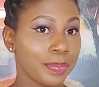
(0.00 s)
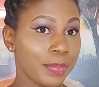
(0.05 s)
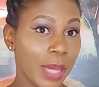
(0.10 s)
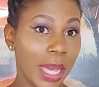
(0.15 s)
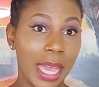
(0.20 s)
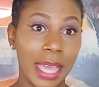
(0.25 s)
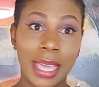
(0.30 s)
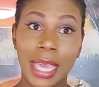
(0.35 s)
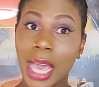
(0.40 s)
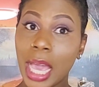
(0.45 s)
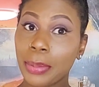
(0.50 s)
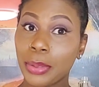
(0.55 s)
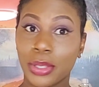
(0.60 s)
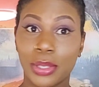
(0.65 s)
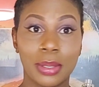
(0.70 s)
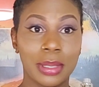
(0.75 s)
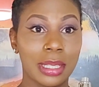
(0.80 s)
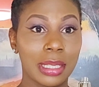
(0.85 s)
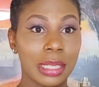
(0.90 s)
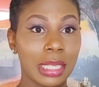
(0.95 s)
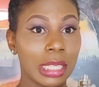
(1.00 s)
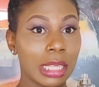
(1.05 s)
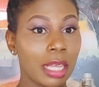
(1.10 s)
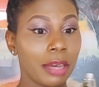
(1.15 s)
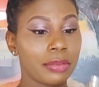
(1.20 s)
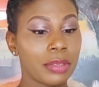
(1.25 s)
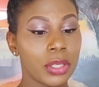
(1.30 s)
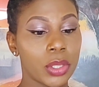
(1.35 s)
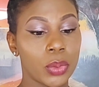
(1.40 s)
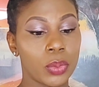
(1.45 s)
I absolutely
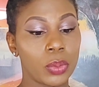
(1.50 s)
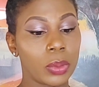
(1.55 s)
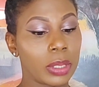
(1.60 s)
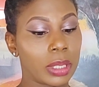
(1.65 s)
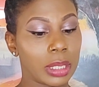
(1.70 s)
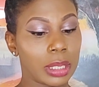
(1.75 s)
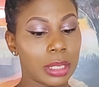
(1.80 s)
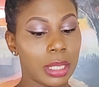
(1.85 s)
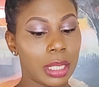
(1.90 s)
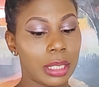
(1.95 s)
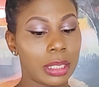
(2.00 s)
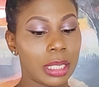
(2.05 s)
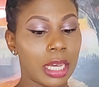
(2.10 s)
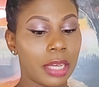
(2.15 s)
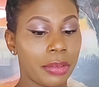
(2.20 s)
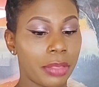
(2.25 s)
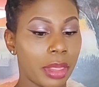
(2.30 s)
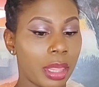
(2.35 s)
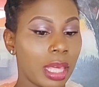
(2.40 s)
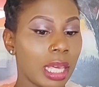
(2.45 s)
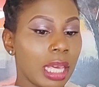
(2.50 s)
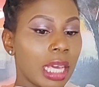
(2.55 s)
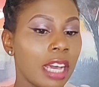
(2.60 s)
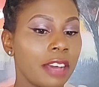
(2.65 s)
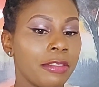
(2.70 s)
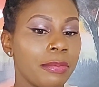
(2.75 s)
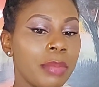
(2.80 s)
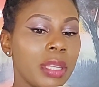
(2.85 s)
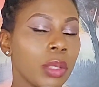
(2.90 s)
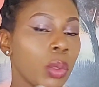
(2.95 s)
love this one, and I think
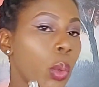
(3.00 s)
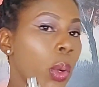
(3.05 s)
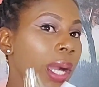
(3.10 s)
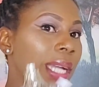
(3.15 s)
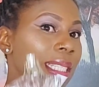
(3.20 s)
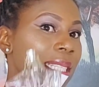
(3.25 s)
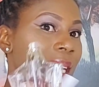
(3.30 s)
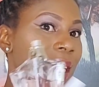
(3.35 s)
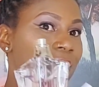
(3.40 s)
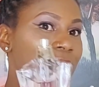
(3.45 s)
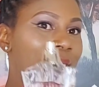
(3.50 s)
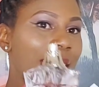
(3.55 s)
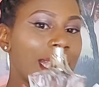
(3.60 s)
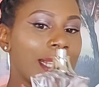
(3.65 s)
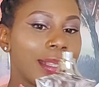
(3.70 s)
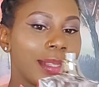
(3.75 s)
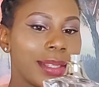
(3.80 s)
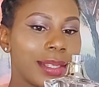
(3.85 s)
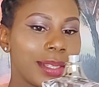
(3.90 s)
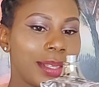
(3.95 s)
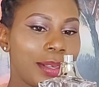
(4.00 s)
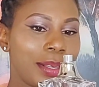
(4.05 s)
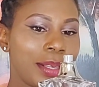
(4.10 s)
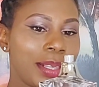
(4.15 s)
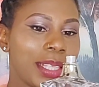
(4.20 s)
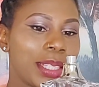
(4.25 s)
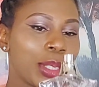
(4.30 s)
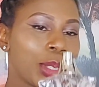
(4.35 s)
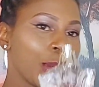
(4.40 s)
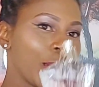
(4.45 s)
I've made quite a dent
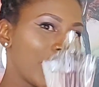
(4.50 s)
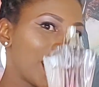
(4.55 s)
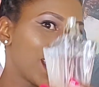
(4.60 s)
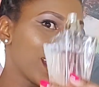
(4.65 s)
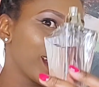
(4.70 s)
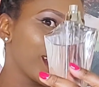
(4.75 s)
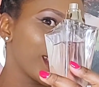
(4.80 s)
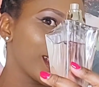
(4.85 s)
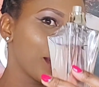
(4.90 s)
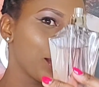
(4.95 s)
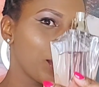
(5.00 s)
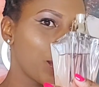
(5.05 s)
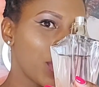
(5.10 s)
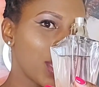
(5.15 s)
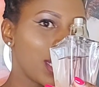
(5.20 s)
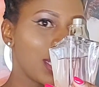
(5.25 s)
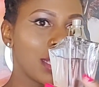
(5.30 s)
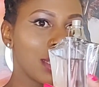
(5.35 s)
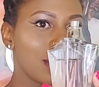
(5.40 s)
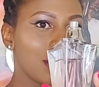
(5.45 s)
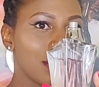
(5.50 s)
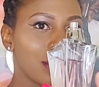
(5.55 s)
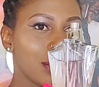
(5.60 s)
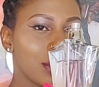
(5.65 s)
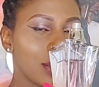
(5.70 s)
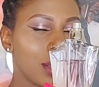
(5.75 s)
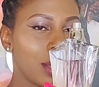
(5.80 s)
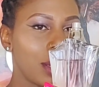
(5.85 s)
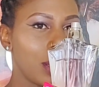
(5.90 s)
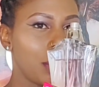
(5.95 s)
to it. It's
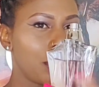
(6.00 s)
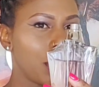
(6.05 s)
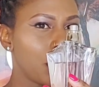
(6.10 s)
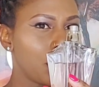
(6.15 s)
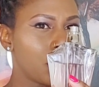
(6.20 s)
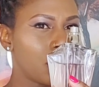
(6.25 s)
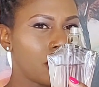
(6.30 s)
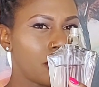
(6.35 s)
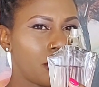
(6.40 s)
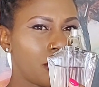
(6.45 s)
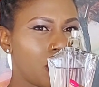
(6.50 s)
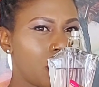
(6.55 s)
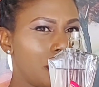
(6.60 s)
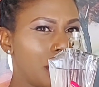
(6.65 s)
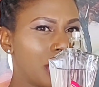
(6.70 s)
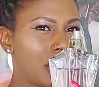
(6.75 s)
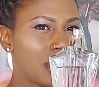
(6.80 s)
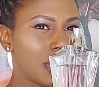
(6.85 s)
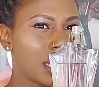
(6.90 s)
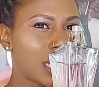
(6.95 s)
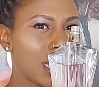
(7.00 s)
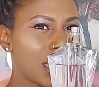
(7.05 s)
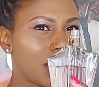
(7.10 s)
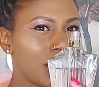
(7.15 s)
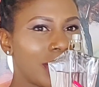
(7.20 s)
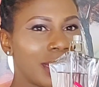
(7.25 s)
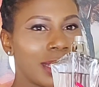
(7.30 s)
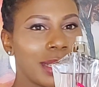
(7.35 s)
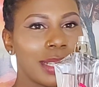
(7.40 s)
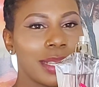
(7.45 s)
not up to 4 months that I
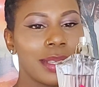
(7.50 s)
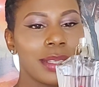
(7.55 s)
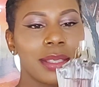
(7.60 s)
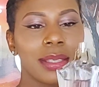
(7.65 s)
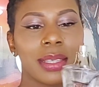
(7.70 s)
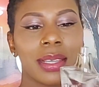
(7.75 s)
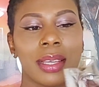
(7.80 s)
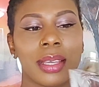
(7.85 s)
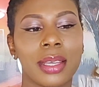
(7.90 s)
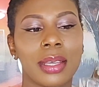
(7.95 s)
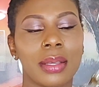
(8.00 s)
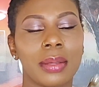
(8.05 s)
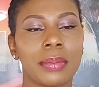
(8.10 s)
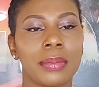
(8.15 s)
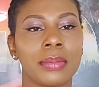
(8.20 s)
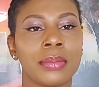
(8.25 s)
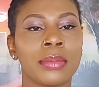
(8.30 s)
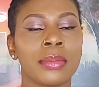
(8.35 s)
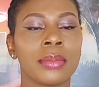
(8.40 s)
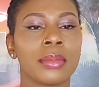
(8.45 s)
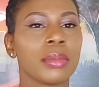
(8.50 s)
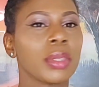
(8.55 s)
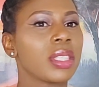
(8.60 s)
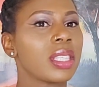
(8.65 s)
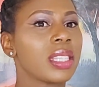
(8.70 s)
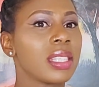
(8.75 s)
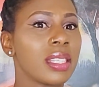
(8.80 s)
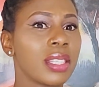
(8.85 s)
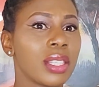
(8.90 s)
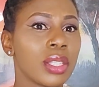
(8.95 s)
got this, but
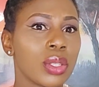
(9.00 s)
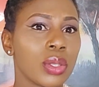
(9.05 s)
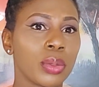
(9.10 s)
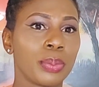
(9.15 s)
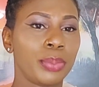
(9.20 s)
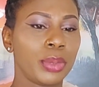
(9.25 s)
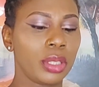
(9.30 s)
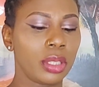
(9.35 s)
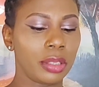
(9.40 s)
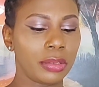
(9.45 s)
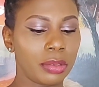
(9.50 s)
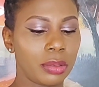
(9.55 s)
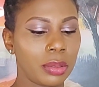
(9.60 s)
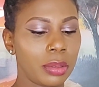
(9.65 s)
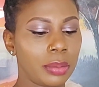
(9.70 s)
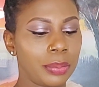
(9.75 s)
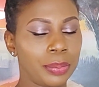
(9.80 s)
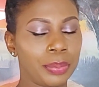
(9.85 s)
this is so beautiful,